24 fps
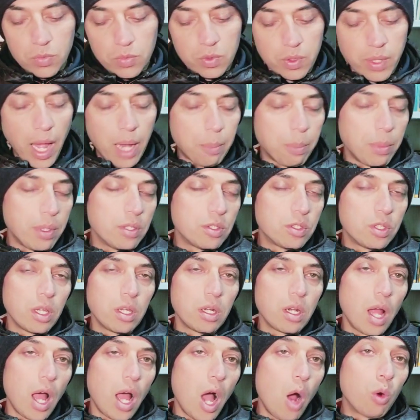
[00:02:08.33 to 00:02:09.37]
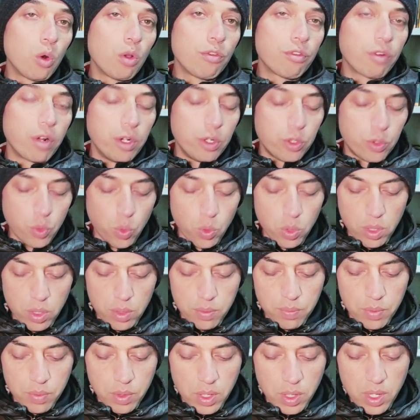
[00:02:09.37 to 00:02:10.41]
That means they are out of control.
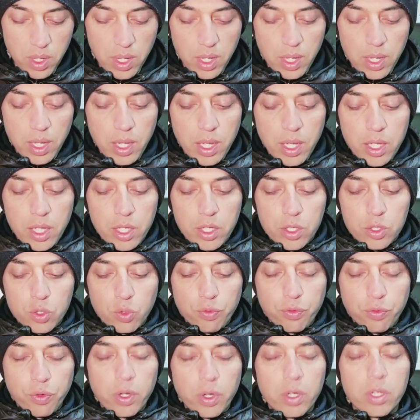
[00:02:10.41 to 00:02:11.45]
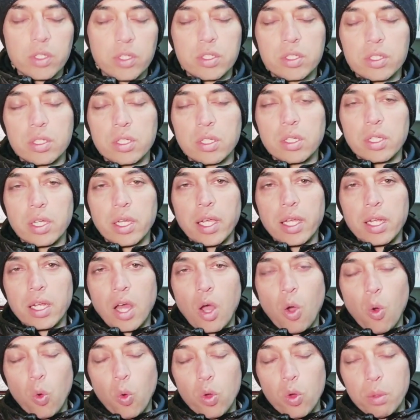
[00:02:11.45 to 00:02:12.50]
So first, in our
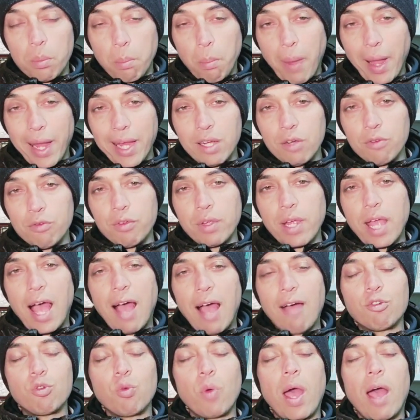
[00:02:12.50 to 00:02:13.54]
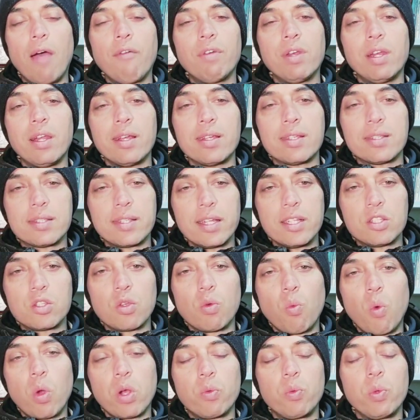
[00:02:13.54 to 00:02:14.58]
own mind, we have to have an essence of
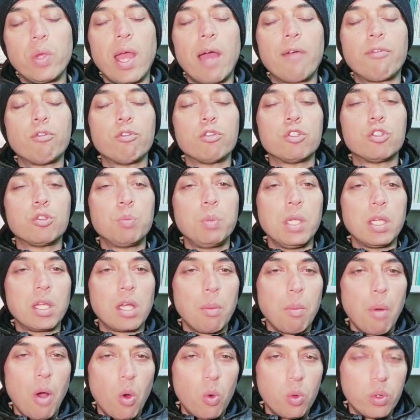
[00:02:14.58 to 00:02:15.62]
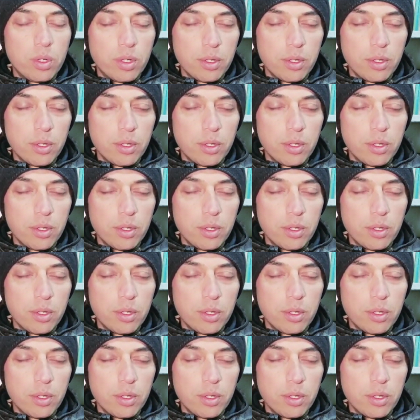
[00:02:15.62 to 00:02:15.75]
what we have to speak about.